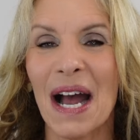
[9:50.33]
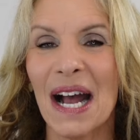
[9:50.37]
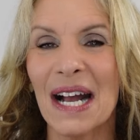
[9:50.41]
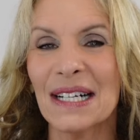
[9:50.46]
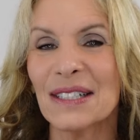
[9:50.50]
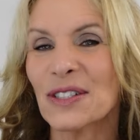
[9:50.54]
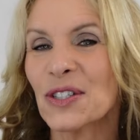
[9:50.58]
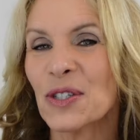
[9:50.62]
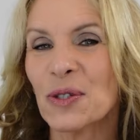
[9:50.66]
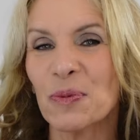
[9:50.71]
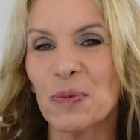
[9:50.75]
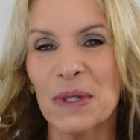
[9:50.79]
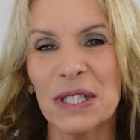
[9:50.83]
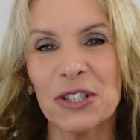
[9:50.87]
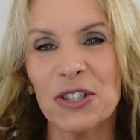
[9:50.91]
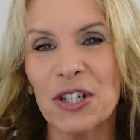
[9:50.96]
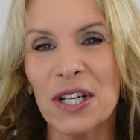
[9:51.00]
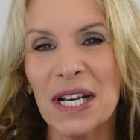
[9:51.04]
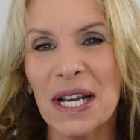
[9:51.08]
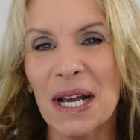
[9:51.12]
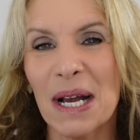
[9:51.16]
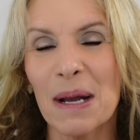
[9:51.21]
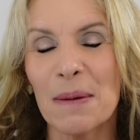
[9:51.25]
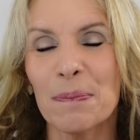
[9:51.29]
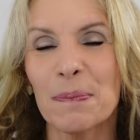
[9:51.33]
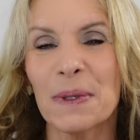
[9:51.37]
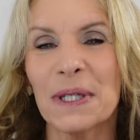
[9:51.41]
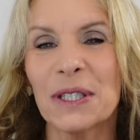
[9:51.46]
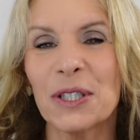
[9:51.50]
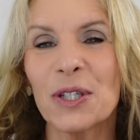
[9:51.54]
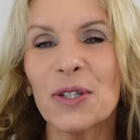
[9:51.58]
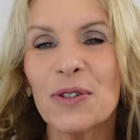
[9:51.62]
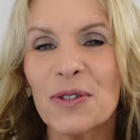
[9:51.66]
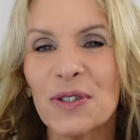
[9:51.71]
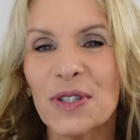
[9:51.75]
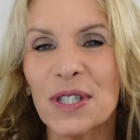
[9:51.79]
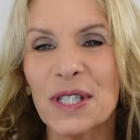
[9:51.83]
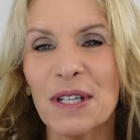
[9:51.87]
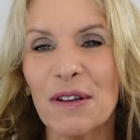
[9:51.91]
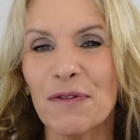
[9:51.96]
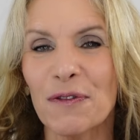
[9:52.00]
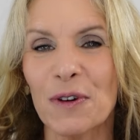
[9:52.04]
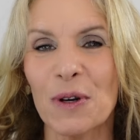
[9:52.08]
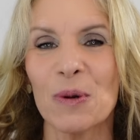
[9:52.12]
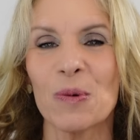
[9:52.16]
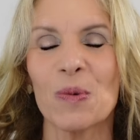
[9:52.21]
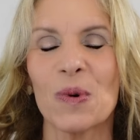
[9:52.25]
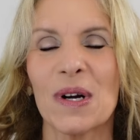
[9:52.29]
I switch it up and use
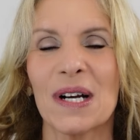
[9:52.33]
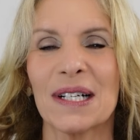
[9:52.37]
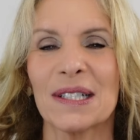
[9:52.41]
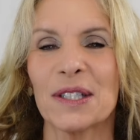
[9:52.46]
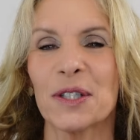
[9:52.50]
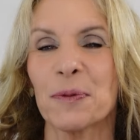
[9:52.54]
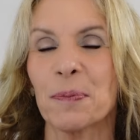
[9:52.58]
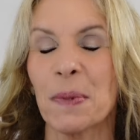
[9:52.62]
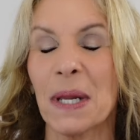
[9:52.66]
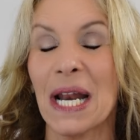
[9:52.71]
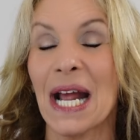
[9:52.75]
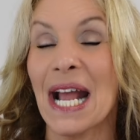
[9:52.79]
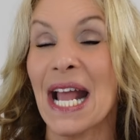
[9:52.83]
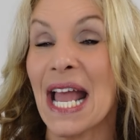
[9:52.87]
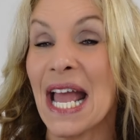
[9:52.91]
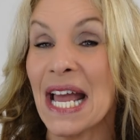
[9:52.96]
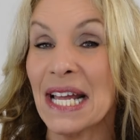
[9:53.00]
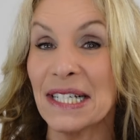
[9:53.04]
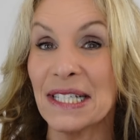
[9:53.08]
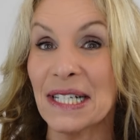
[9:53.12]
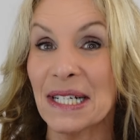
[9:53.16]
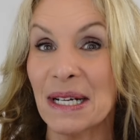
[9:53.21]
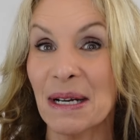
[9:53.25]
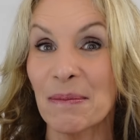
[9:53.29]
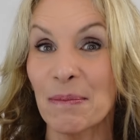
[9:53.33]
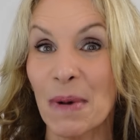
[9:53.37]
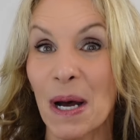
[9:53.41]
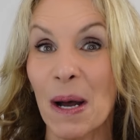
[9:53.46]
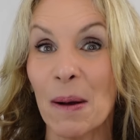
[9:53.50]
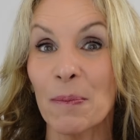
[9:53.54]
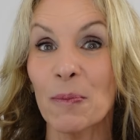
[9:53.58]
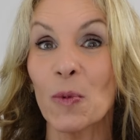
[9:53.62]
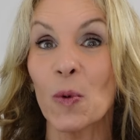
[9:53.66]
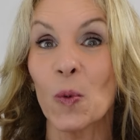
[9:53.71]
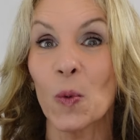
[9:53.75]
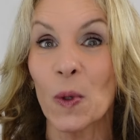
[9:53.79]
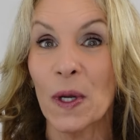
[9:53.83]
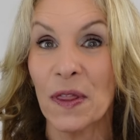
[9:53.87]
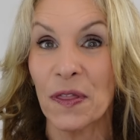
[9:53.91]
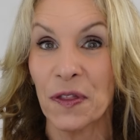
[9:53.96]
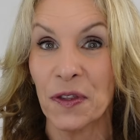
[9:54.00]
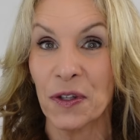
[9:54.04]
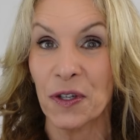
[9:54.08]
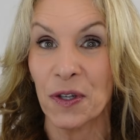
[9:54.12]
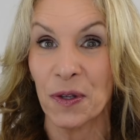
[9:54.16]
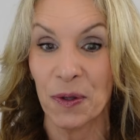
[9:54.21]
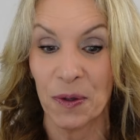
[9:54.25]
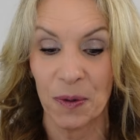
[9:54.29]
different ones, but I had to come up
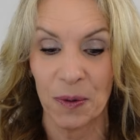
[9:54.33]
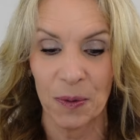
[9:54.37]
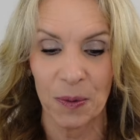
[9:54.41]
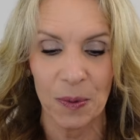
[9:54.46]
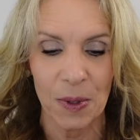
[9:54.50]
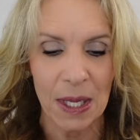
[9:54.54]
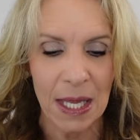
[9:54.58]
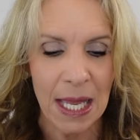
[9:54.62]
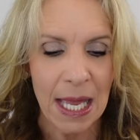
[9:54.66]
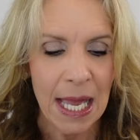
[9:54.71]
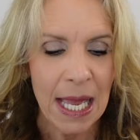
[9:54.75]
with two.